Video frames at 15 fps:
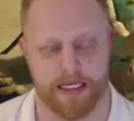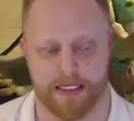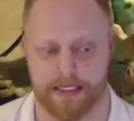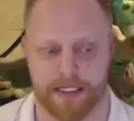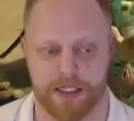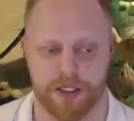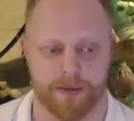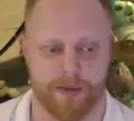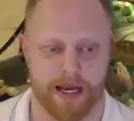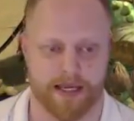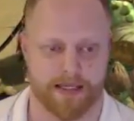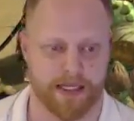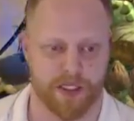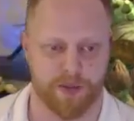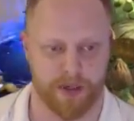because Ninja's
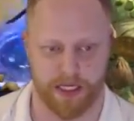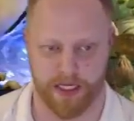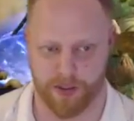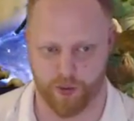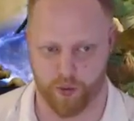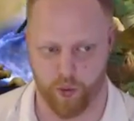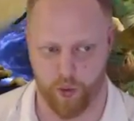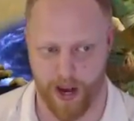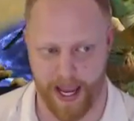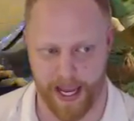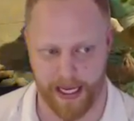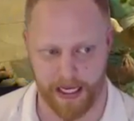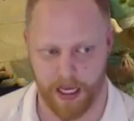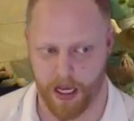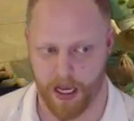max HP is
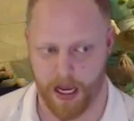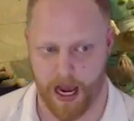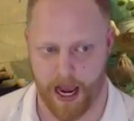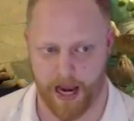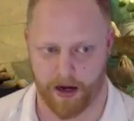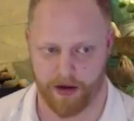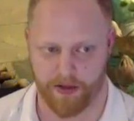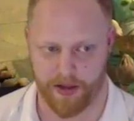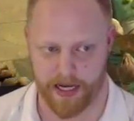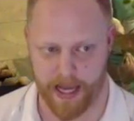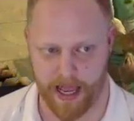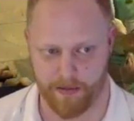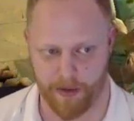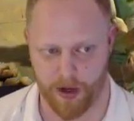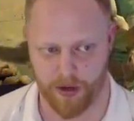way higher than
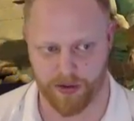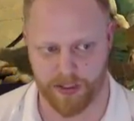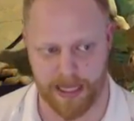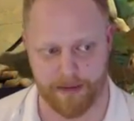Genbo's.